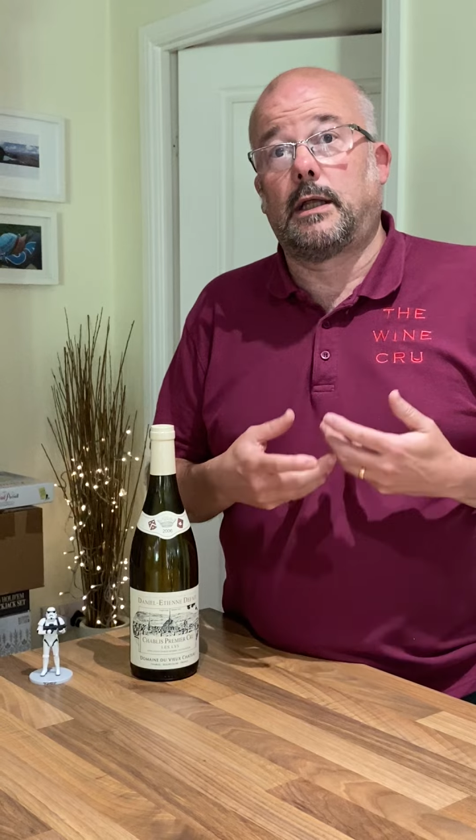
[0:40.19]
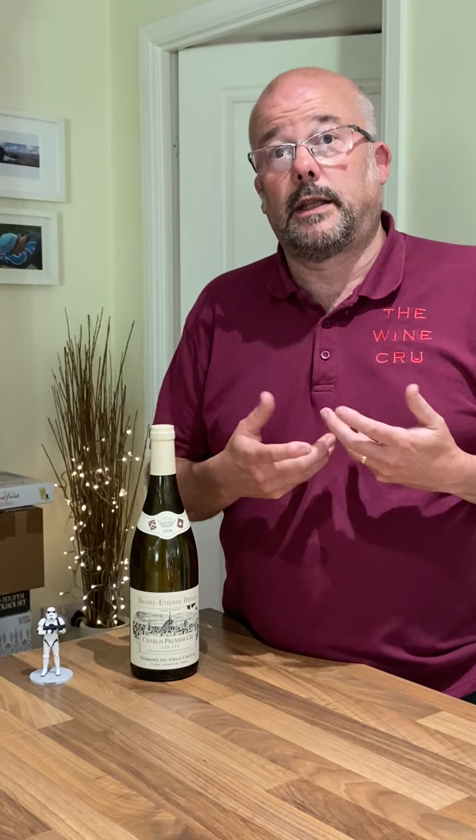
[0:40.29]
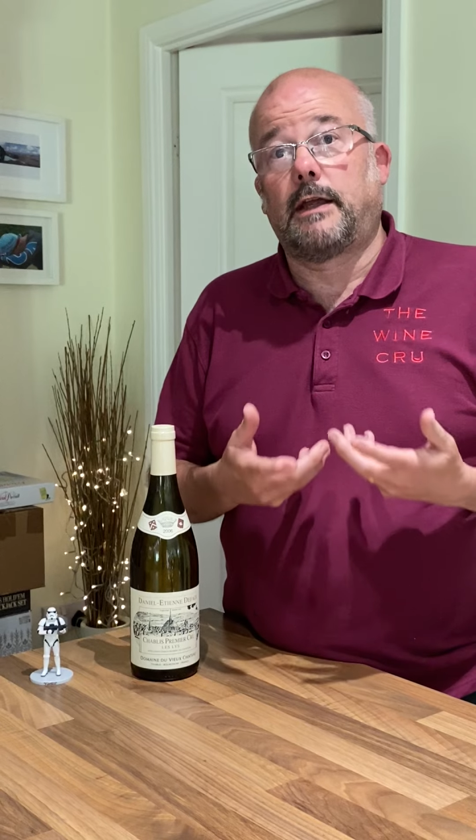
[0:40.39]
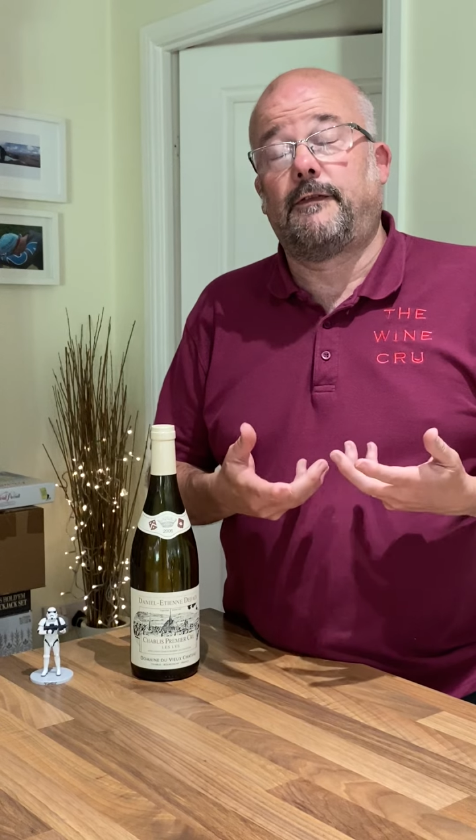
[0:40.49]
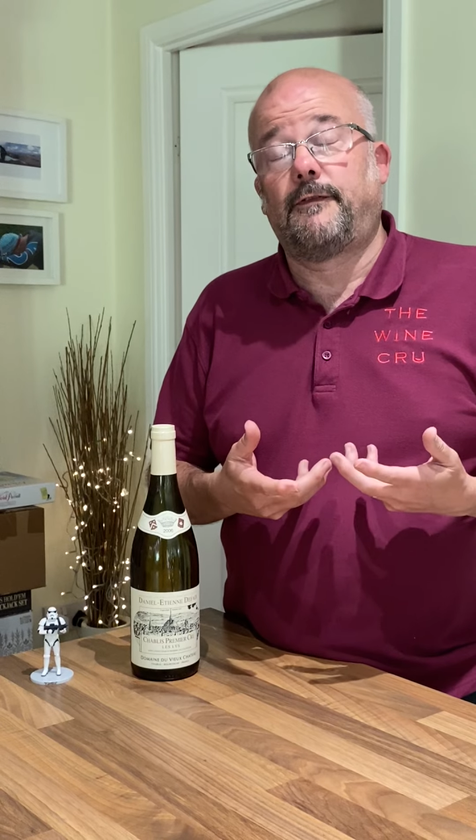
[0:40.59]

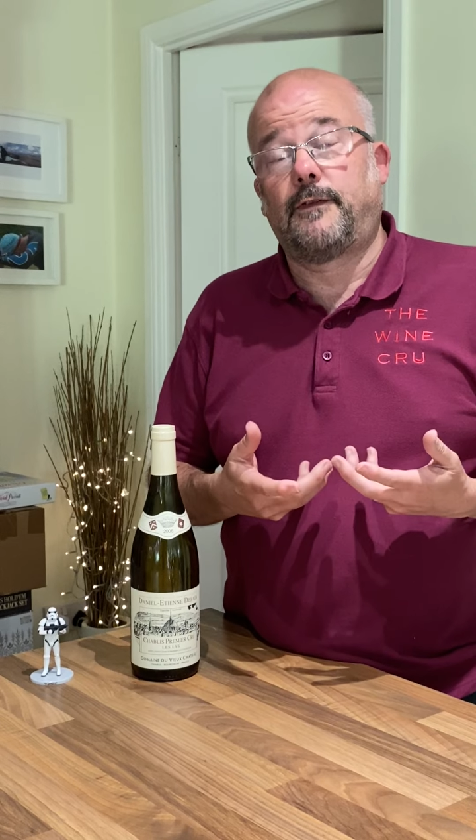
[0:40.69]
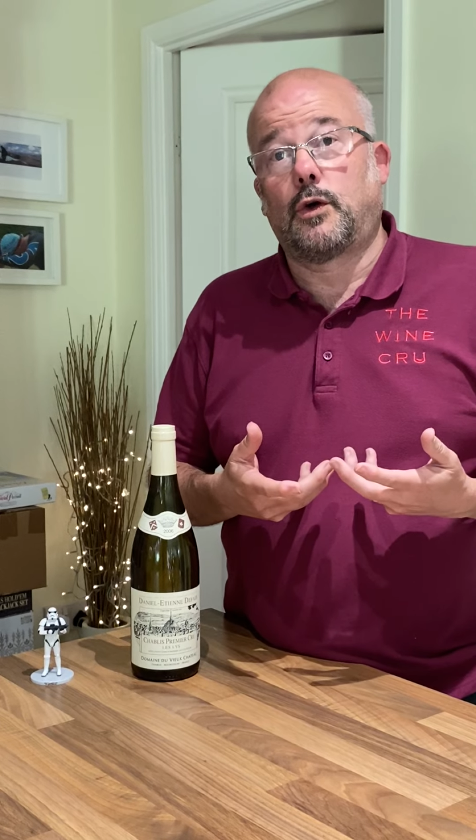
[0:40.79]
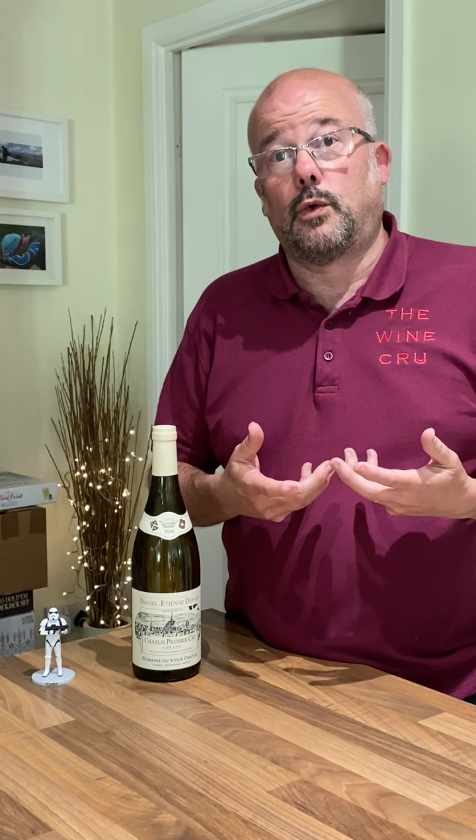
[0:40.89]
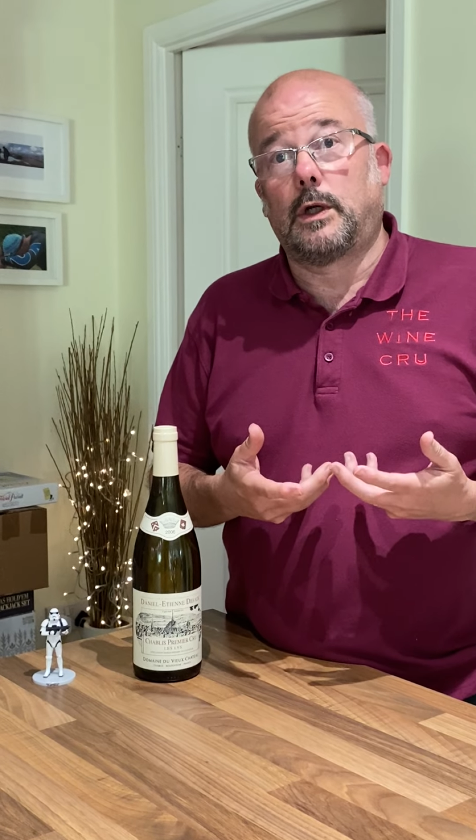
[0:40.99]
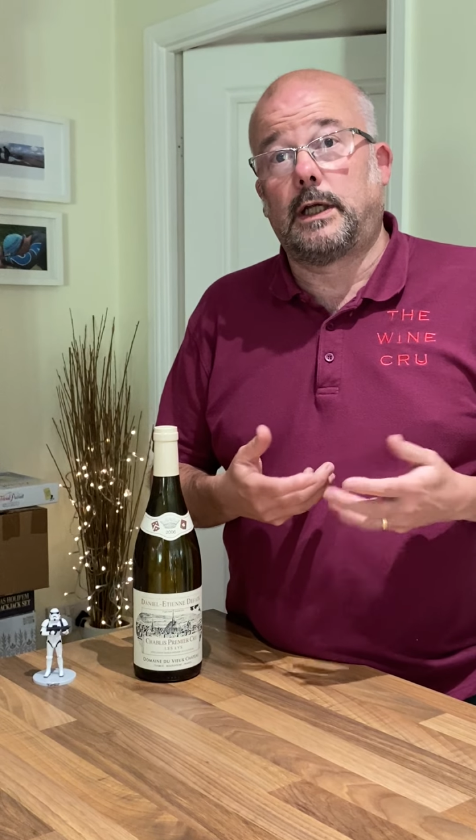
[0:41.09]
they
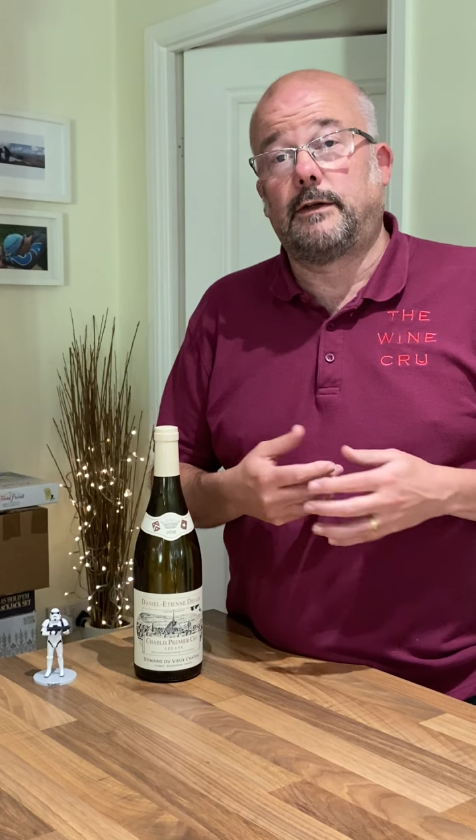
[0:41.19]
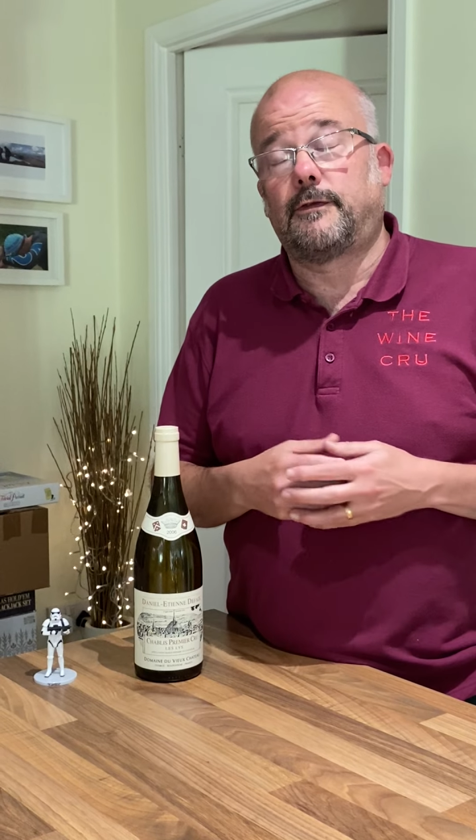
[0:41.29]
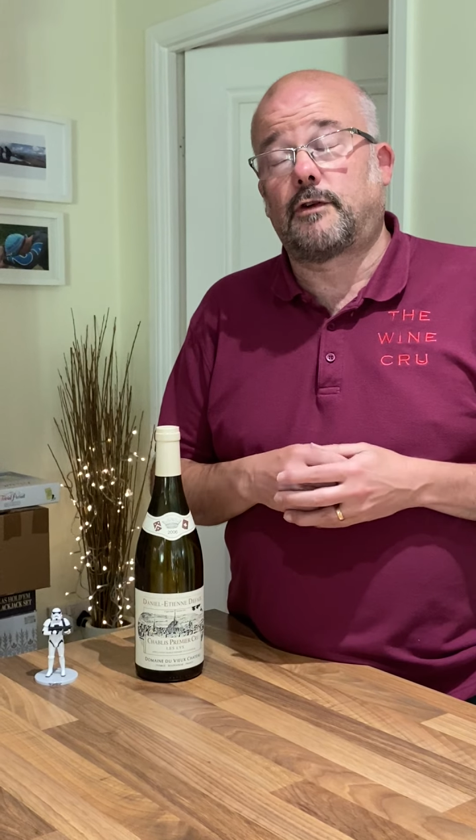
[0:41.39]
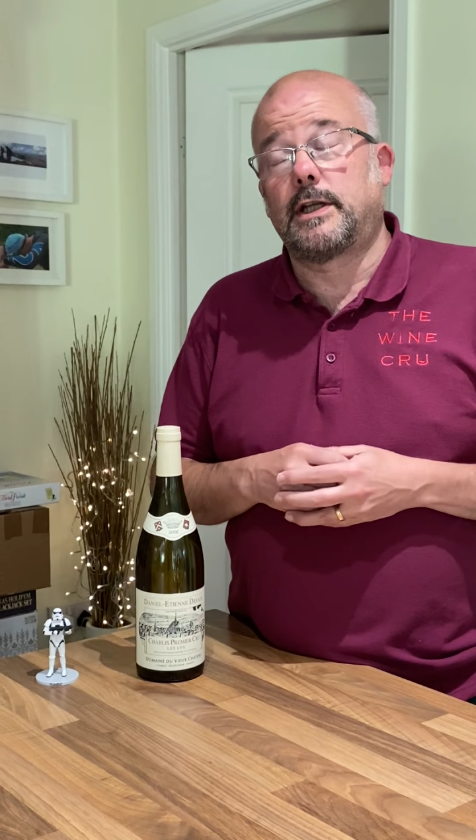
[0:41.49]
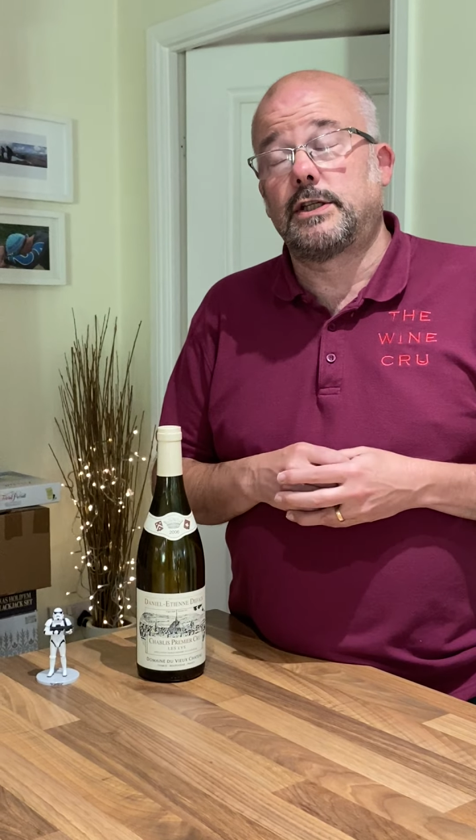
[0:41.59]
call it in
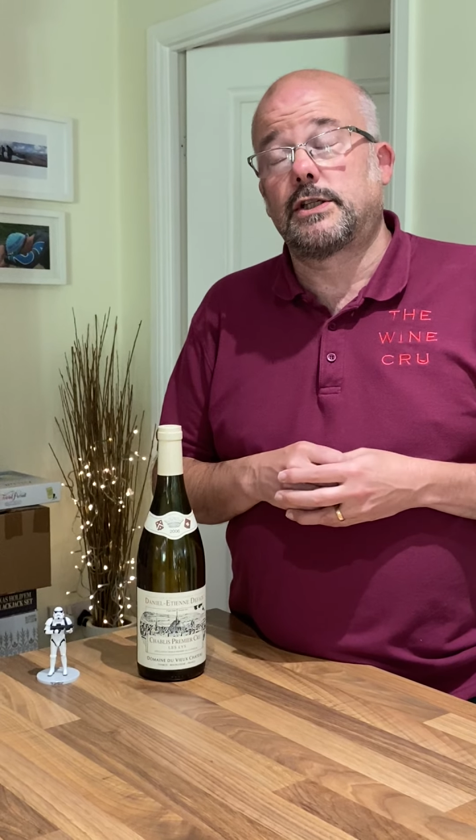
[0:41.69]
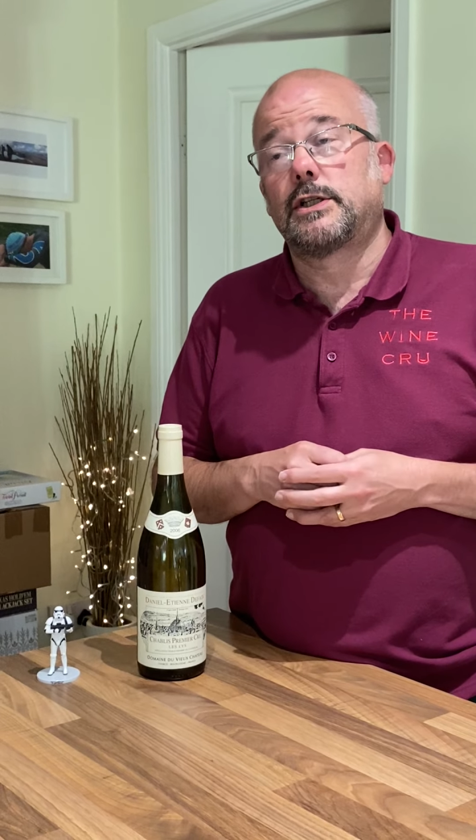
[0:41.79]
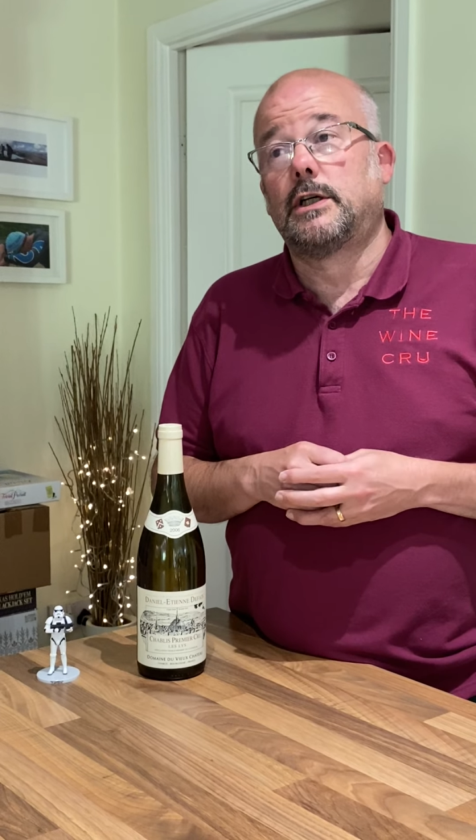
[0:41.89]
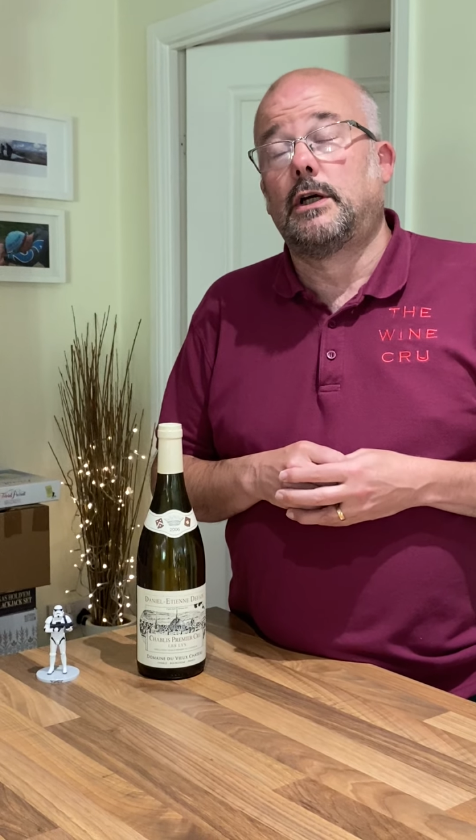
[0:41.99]
French,